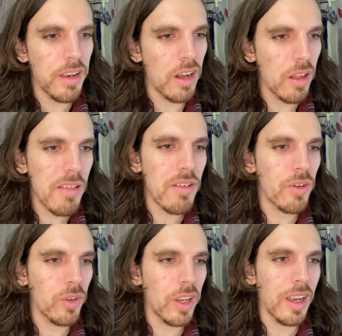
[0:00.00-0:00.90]

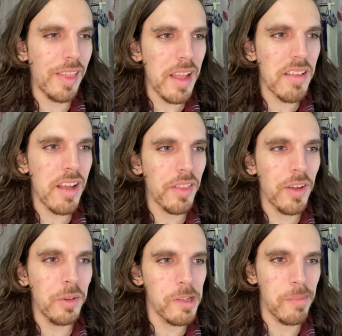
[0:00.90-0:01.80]
also, that's not the
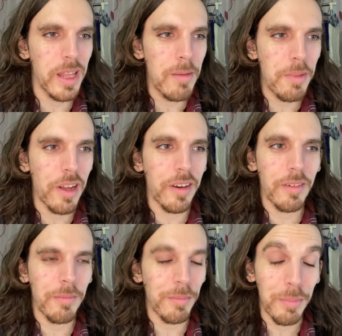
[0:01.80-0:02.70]
only bleak
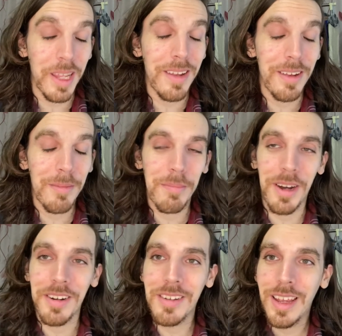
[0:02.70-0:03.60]

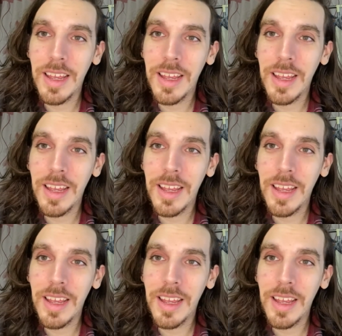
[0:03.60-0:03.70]
part.